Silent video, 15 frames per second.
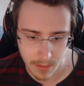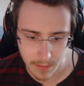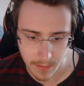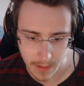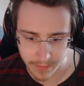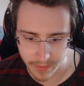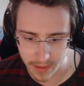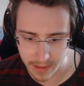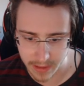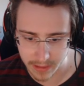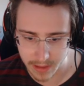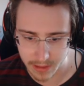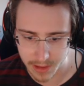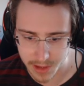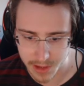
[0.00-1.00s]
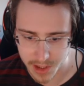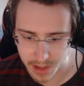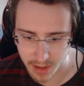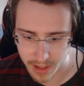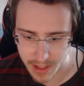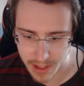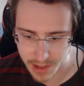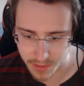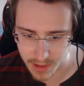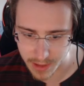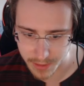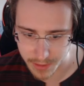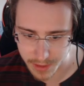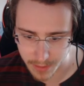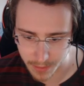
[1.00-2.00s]
I feel like this is the last
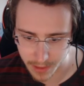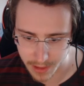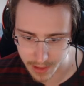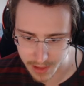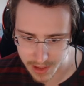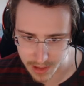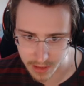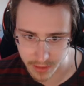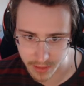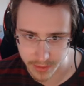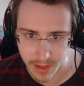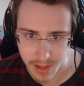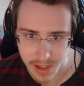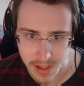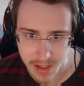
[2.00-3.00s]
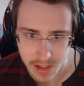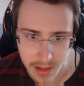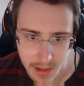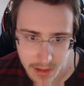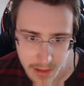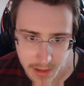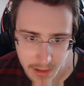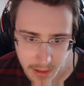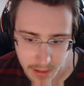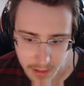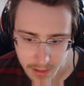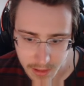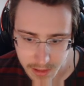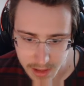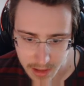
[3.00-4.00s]
round, so I'm gonna sell this.
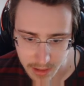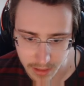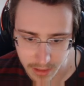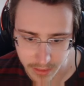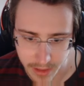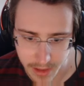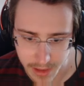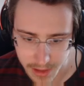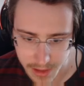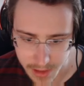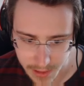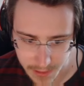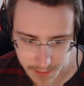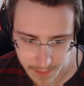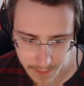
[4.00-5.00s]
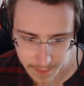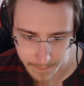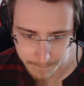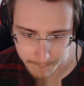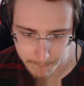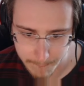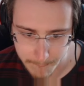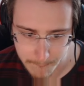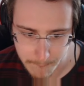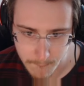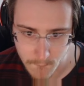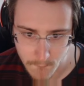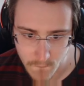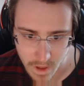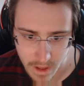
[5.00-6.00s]
Uh, sell this.
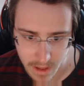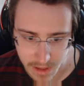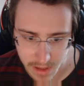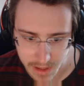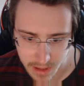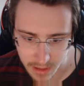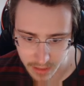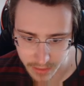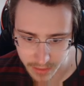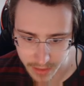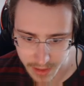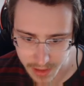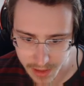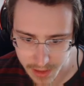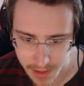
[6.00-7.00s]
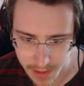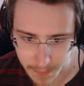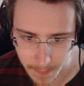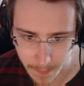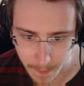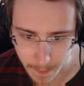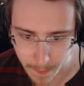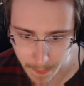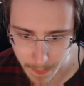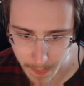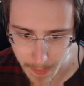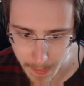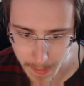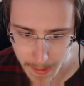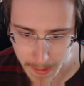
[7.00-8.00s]
Okay, sell this.
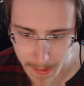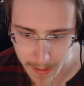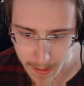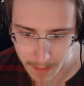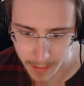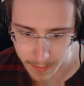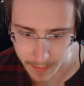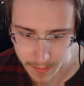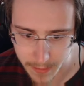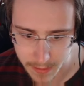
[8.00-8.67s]
Come on.